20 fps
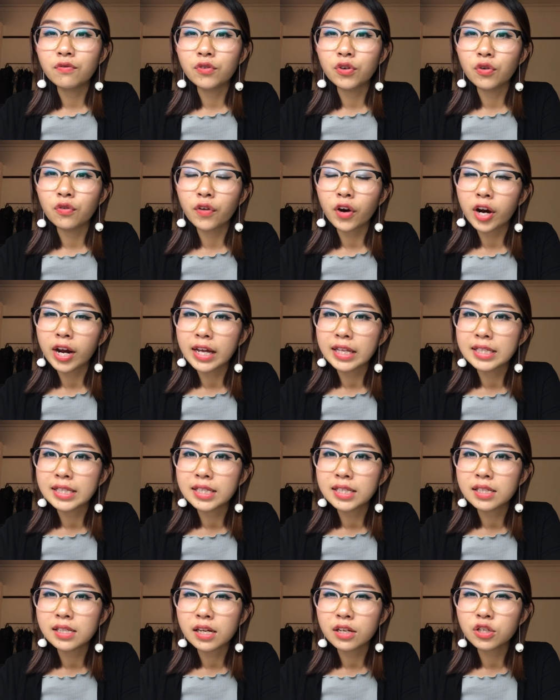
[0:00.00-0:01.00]
your very
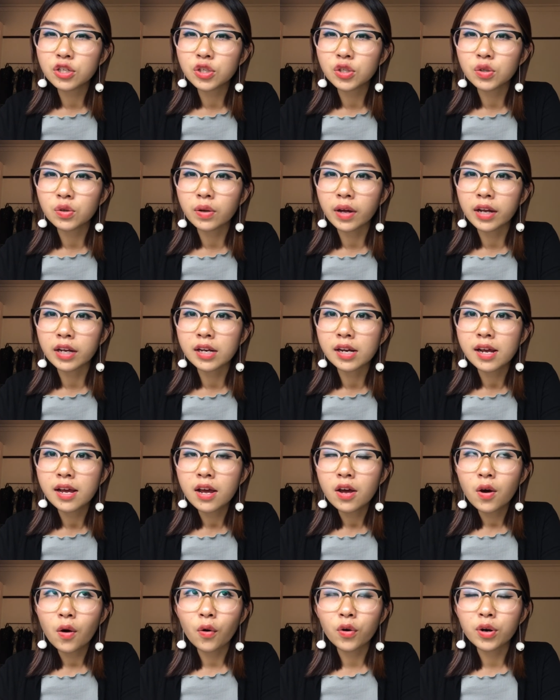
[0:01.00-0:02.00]
instinctual and
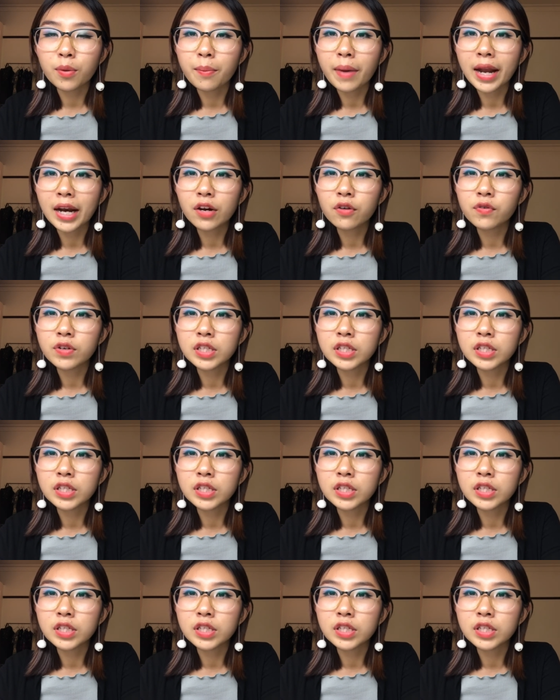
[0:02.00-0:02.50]
automatic